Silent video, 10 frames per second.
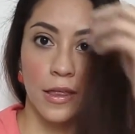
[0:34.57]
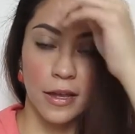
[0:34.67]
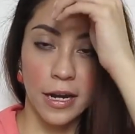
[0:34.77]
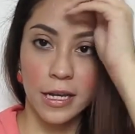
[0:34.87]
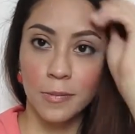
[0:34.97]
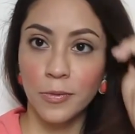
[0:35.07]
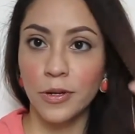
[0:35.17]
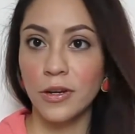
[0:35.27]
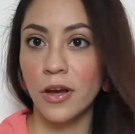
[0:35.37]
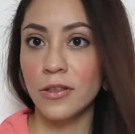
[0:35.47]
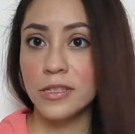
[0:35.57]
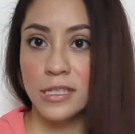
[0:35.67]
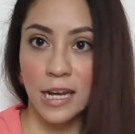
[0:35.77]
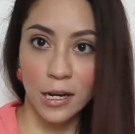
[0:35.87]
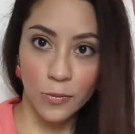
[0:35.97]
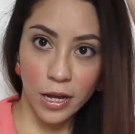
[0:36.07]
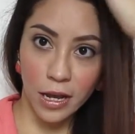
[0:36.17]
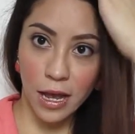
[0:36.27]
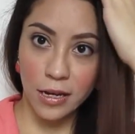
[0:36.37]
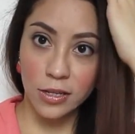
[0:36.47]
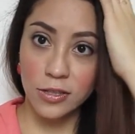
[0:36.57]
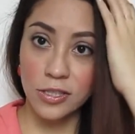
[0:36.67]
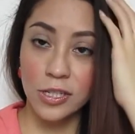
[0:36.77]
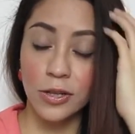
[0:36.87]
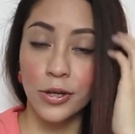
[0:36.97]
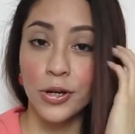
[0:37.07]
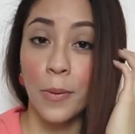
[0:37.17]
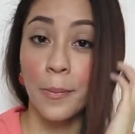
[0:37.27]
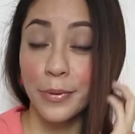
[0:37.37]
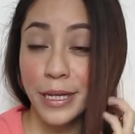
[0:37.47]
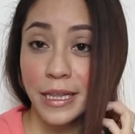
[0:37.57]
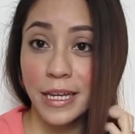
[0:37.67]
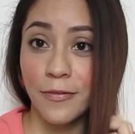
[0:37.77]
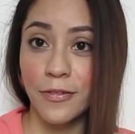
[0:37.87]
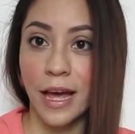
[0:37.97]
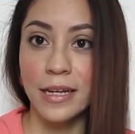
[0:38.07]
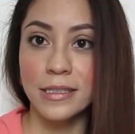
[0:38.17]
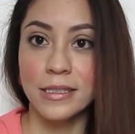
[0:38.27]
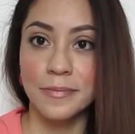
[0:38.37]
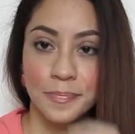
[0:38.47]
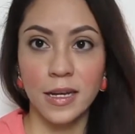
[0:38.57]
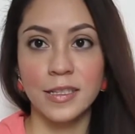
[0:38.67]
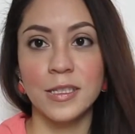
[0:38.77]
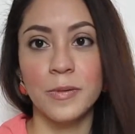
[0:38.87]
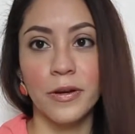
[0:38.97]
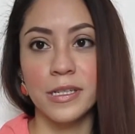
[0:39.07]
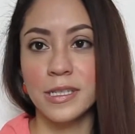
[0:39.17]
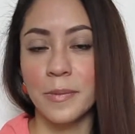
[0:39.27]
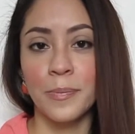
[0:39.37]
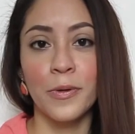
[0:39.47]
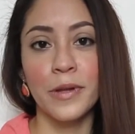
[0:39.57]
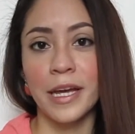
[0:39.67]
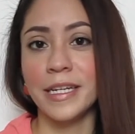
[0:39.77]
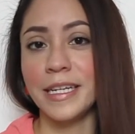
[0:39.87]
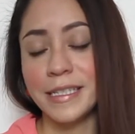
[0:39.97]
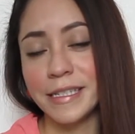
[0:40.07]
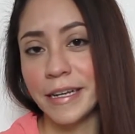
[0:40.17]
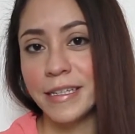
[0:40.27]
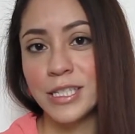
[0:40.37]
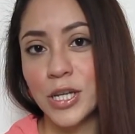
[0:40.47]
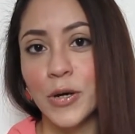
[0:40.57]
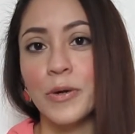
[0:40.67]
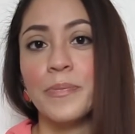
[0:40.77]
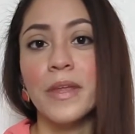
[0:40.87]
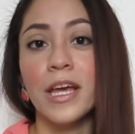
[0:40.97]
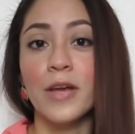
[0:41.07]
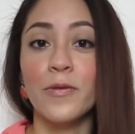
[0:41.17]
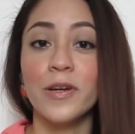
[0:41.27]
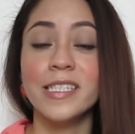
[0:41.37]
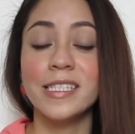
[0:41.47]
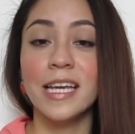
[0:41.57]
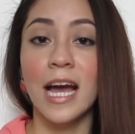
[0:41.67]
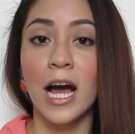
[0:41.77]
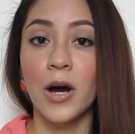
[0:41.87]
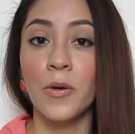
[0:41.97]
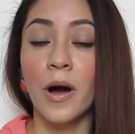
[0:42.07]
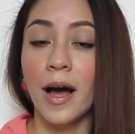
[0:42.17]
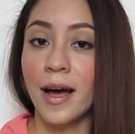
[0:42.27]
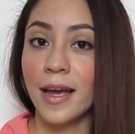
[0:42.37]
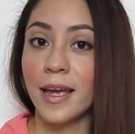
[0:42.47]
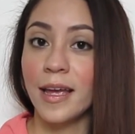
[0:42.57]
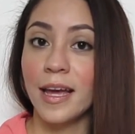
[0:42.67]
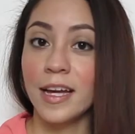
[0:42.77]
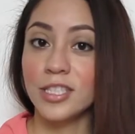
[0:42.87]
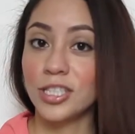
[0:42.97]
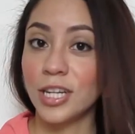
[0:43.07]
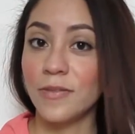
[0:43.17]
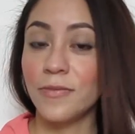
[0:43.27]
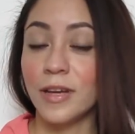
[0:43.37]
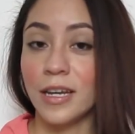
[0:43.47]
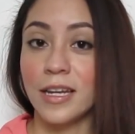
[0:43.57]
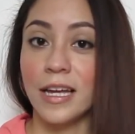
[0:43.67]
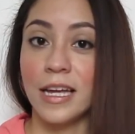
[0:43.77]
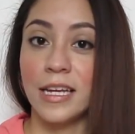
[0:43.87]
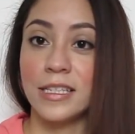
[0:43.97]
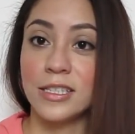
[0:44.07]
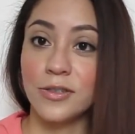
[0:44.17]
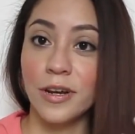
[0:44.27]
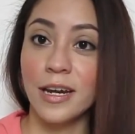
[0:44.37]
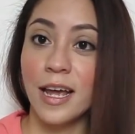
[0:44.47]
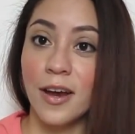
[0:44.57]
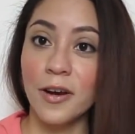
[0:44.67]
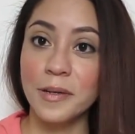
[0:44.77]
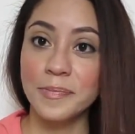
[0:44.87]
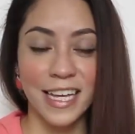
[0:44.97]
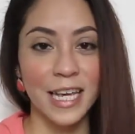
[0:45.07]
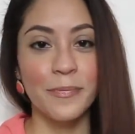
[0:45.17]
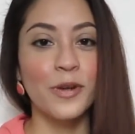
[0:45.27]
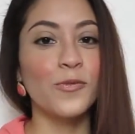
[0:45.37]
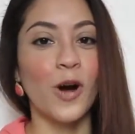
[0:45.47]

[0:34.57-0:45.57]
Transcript: that I can put it on the sideway and it doesn't look completely flat. And it's very simple and easy so if you want to see how I achieve getting a straight hair, keep on